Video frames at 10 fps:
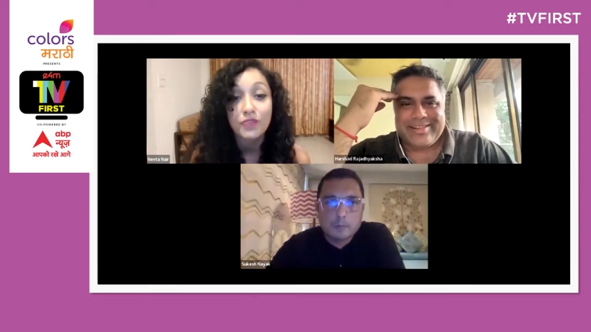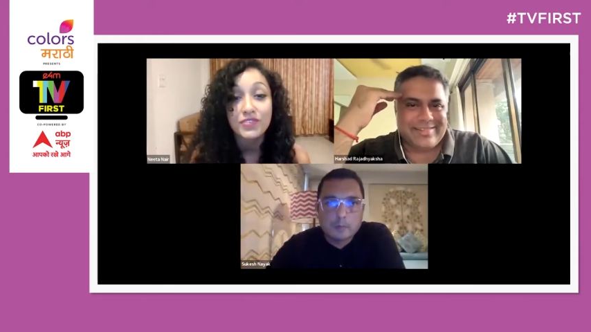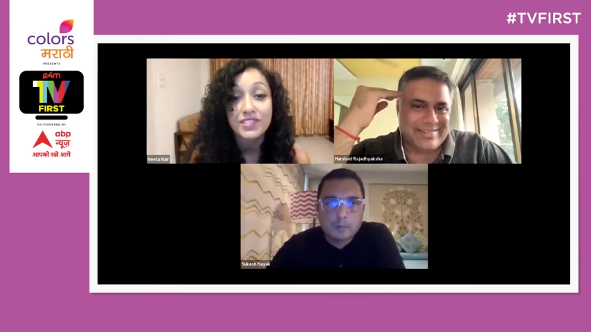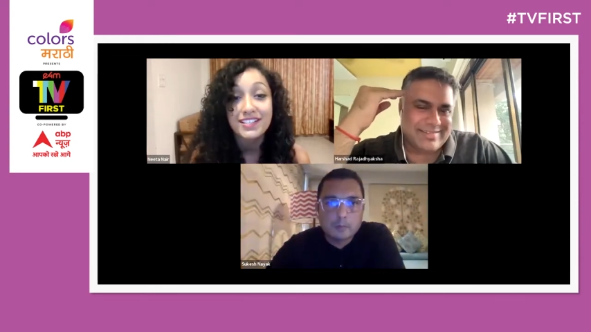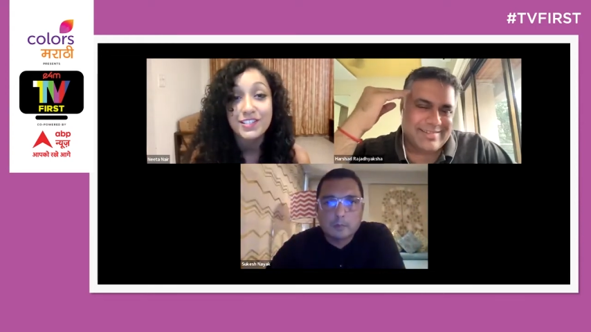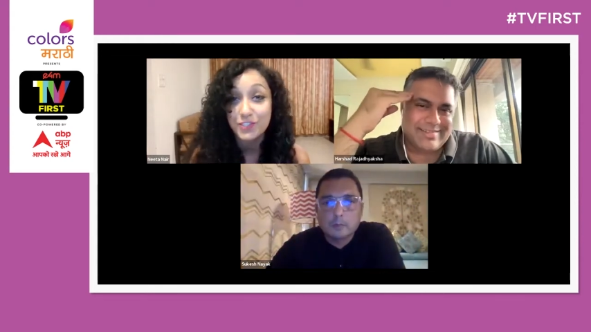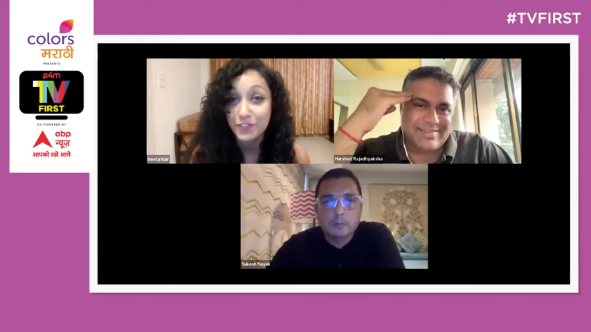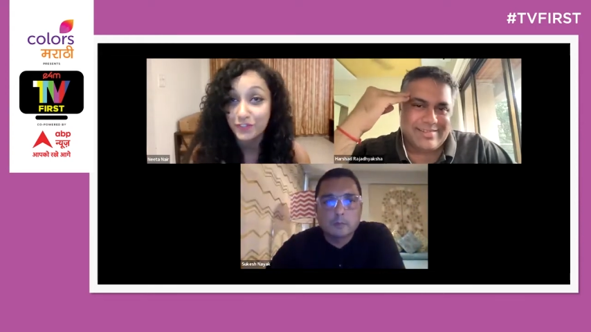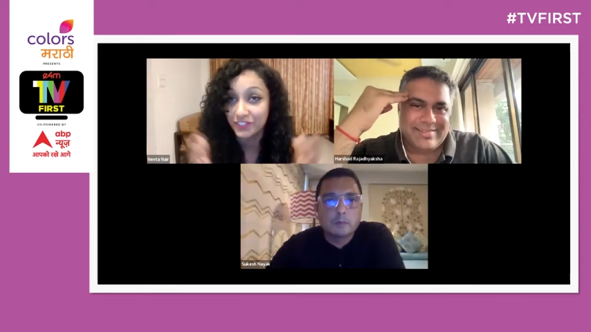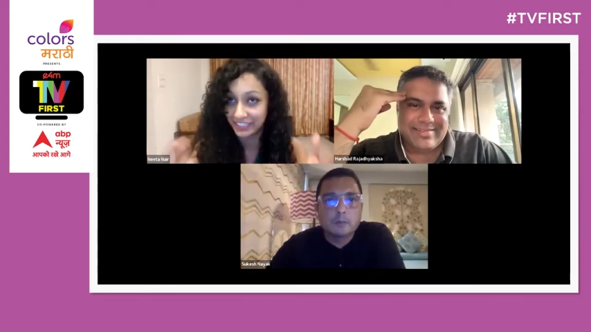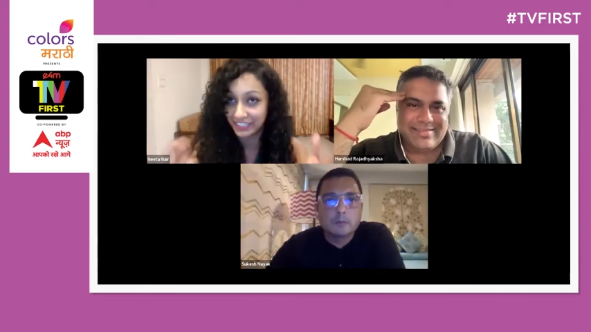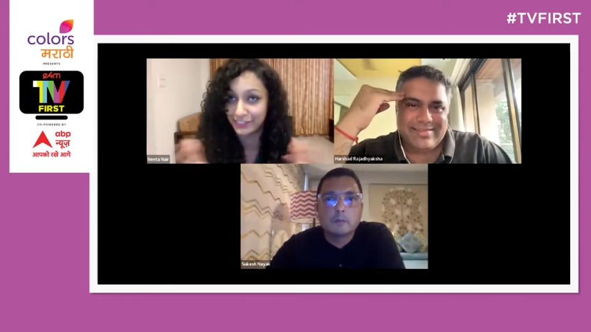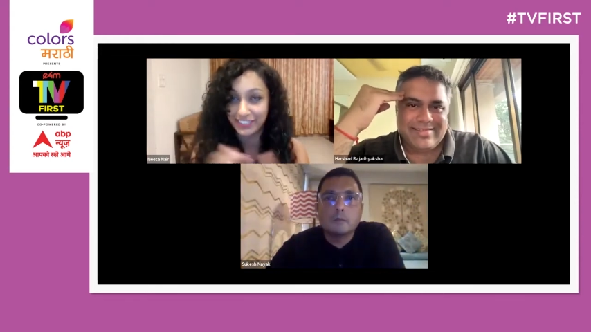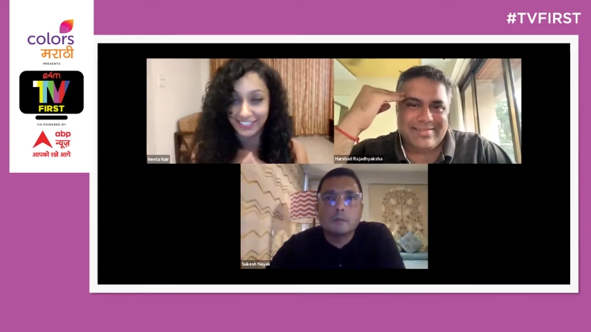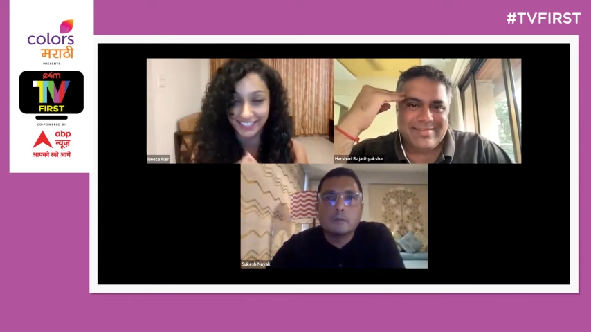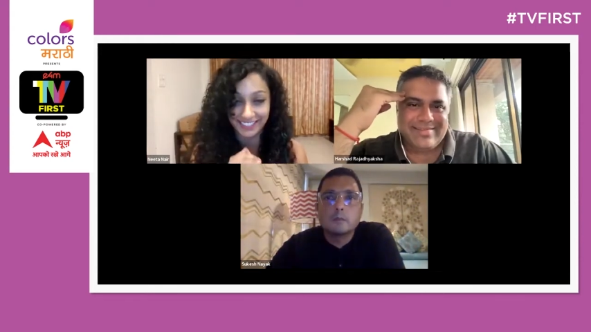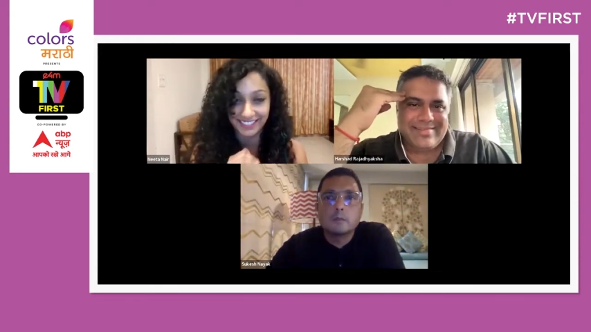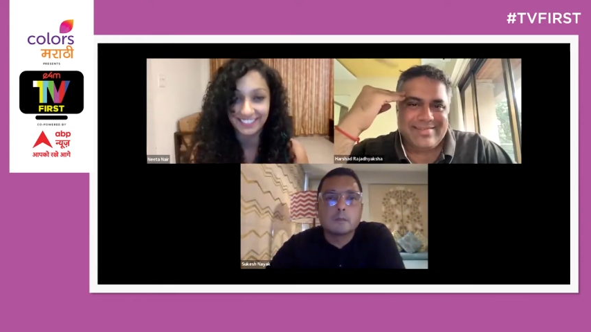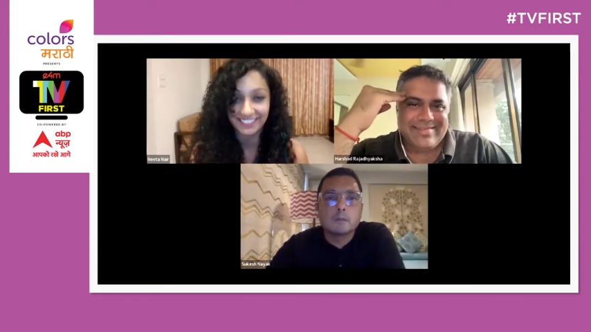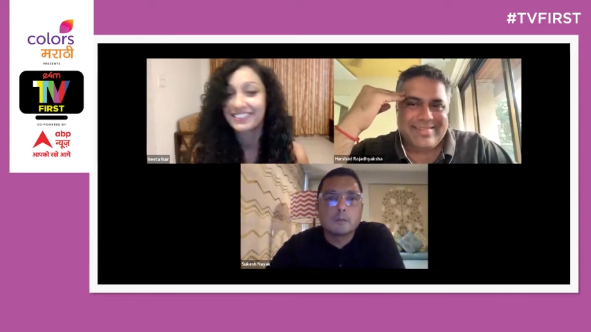Speaker 1: Officers of Pugal
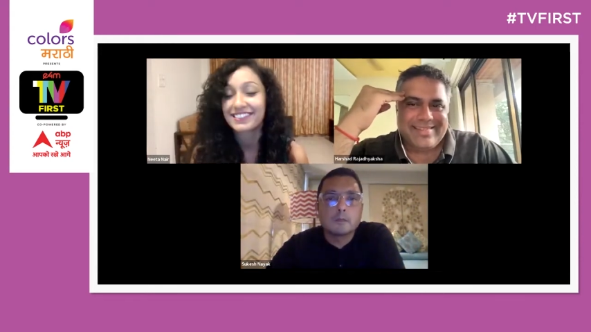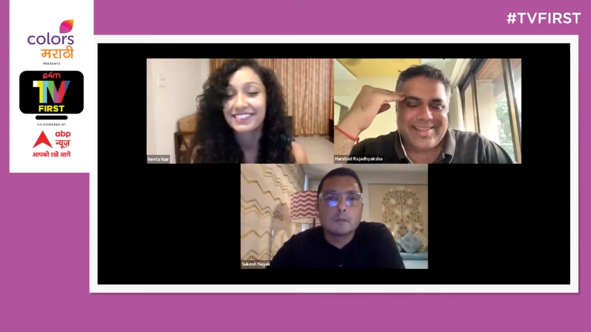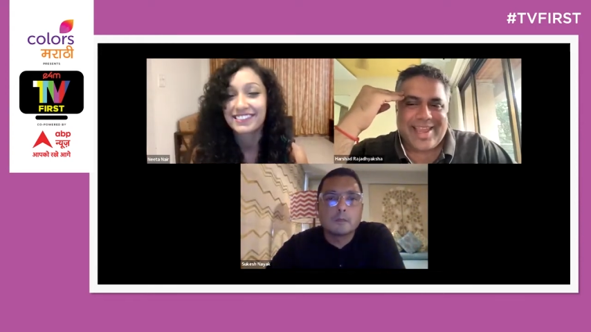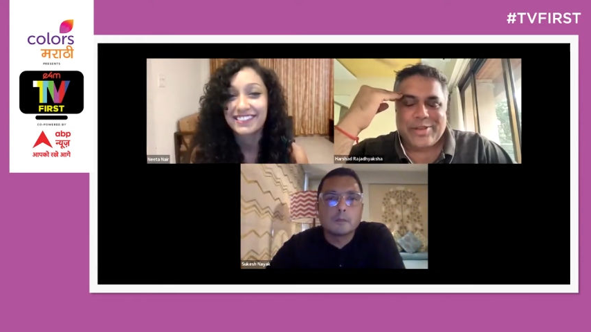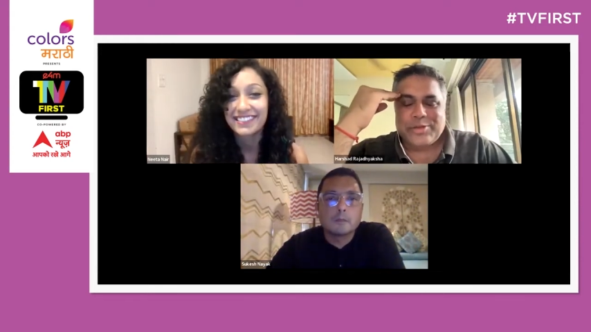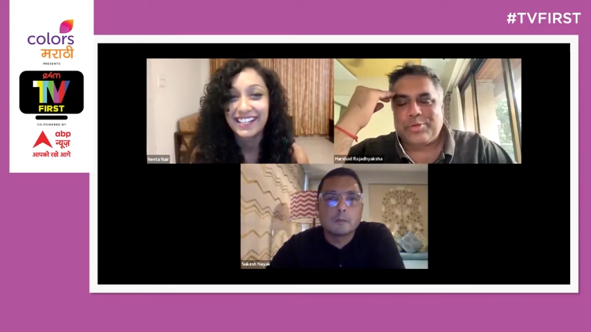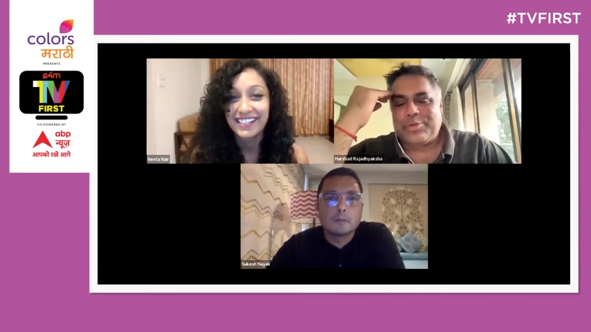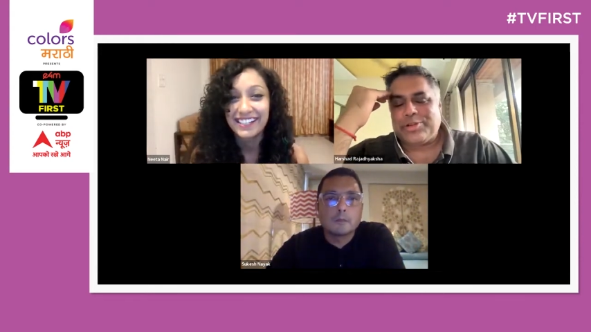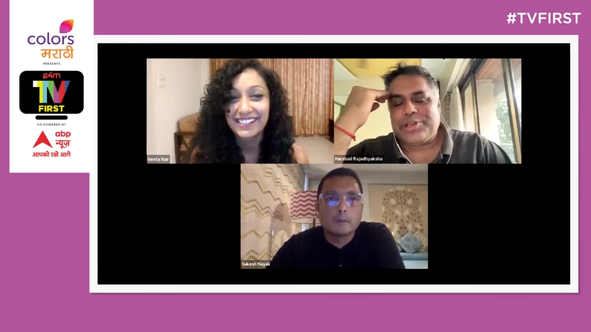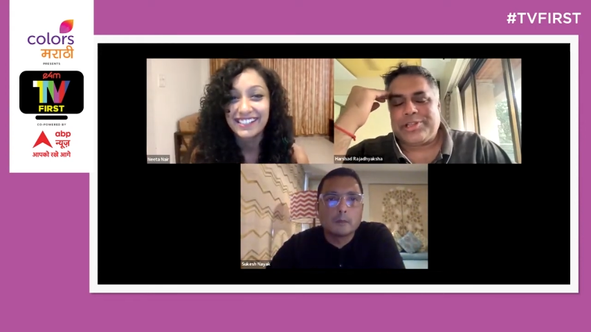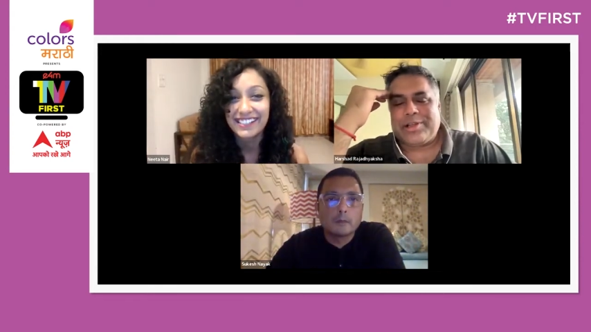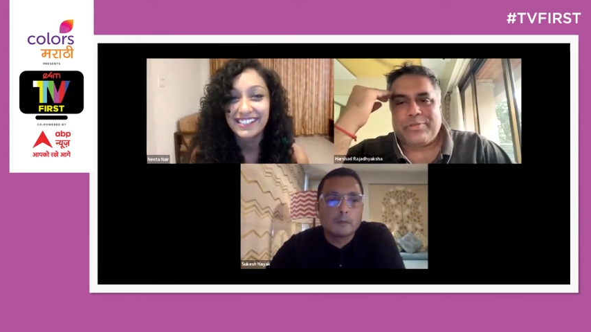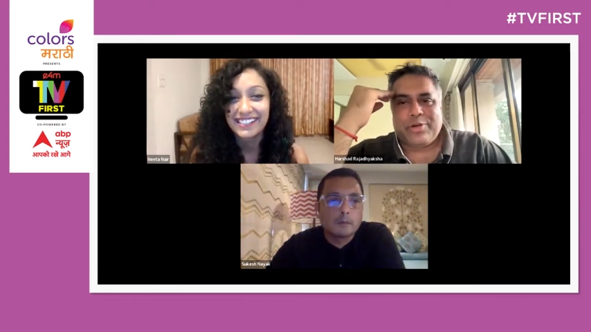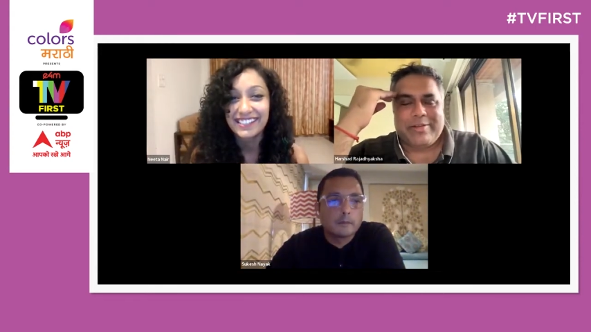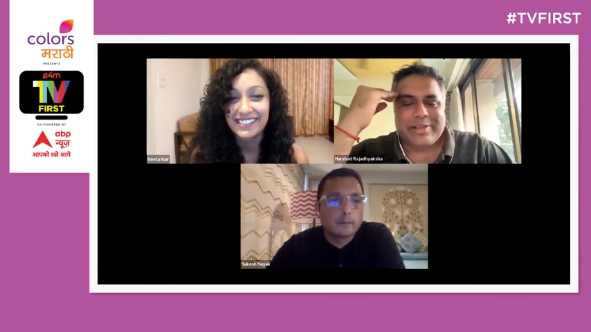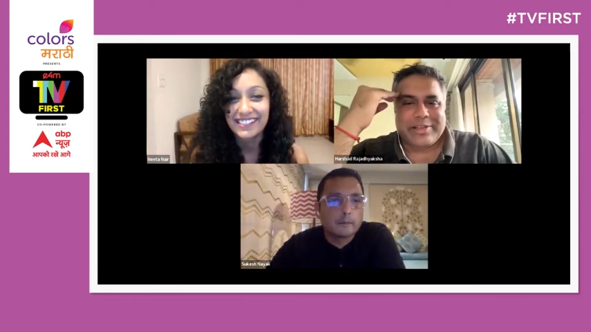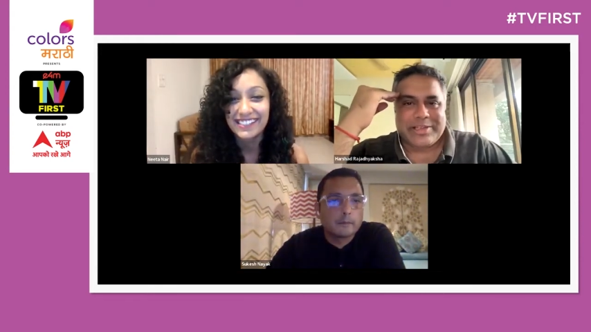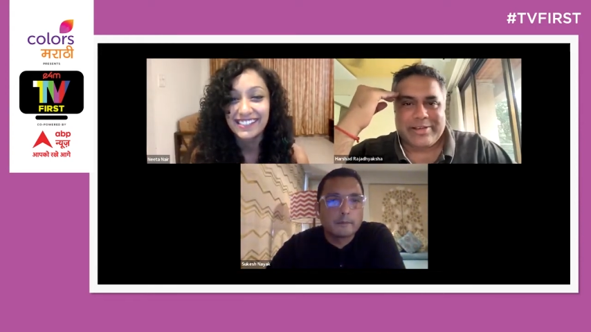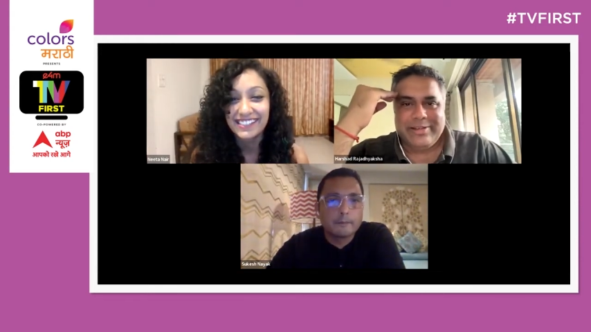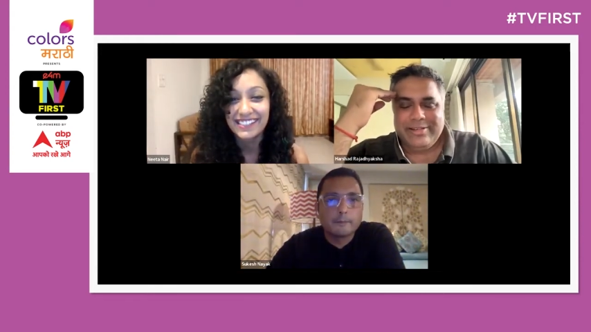Media.
Speaker 2: Thank you so much, Neeta, for having
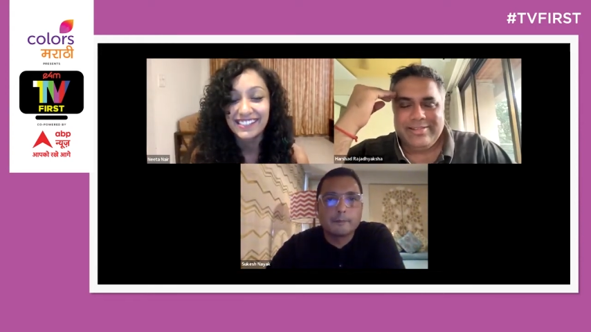us here.